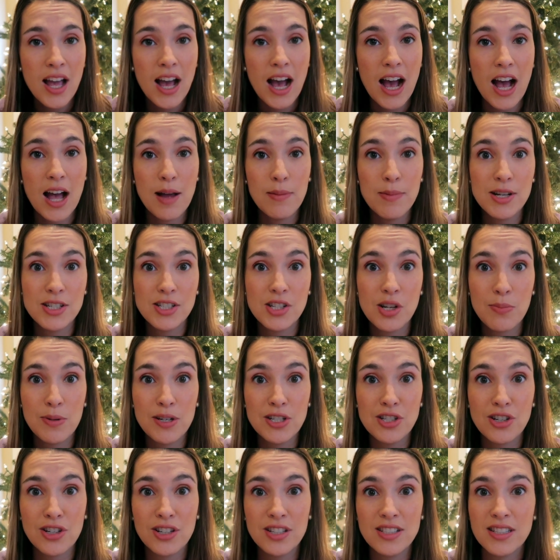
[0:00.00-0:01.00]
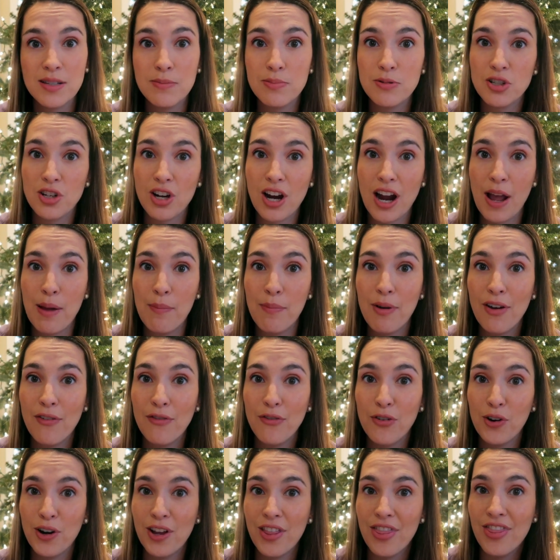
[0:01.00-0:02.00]
Um, so be sure to subscribe
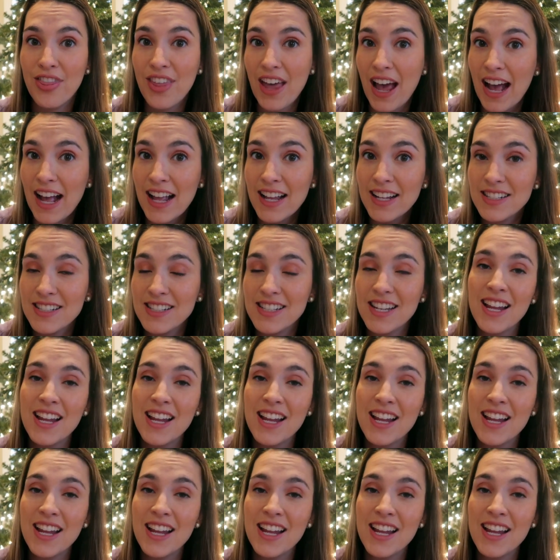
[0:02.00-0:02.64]
for that.